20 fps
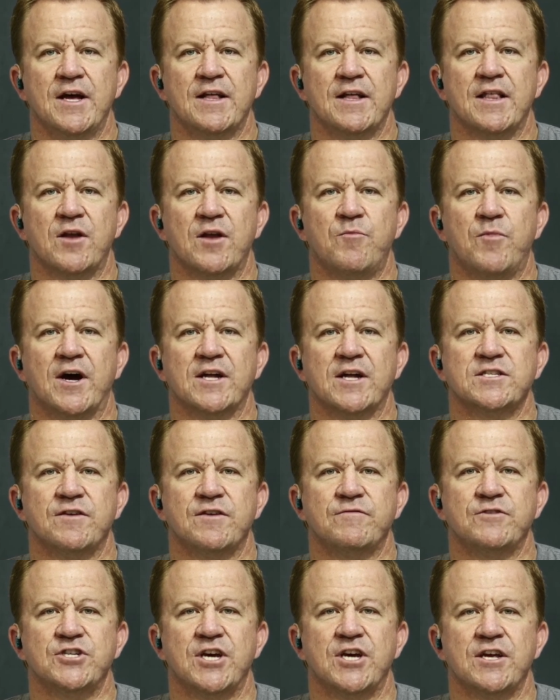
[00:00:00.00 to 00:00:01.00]
that might
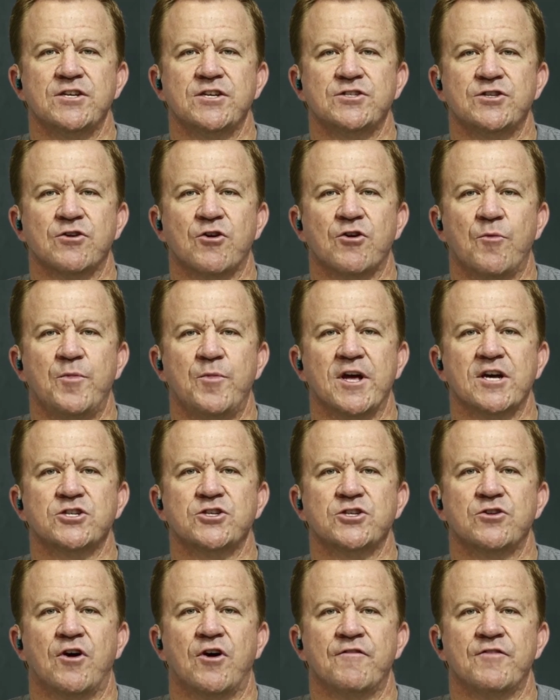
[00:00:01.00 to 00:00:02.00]
have changed the
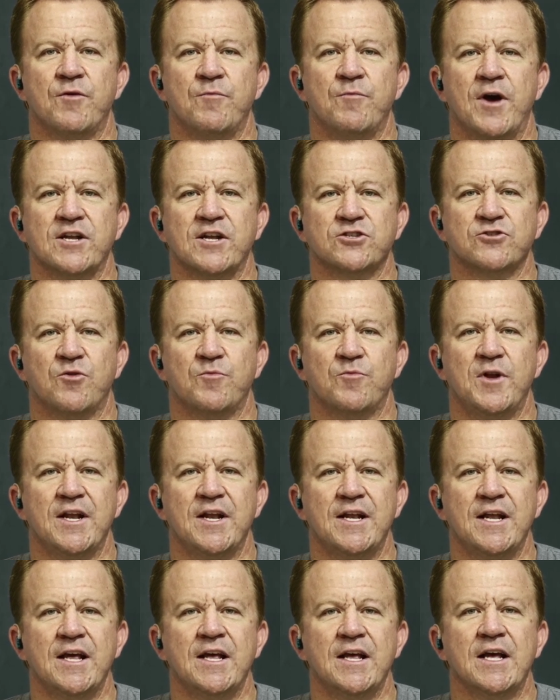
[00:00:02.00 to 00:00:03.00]
complexion of the match
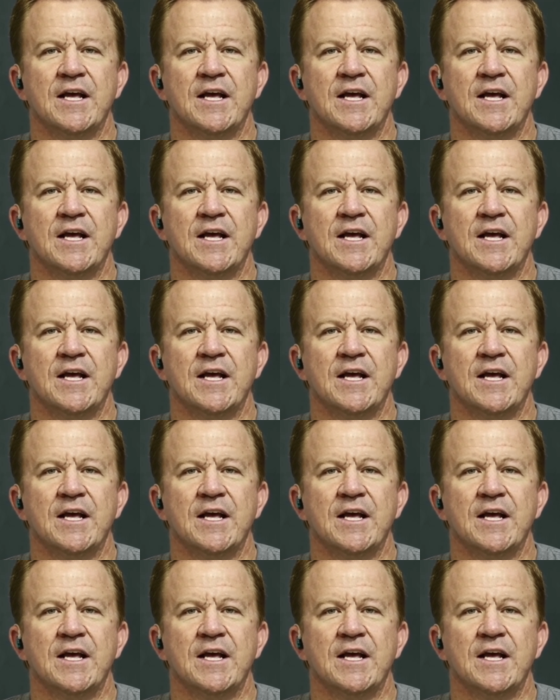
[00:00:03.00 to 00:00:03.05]
completely,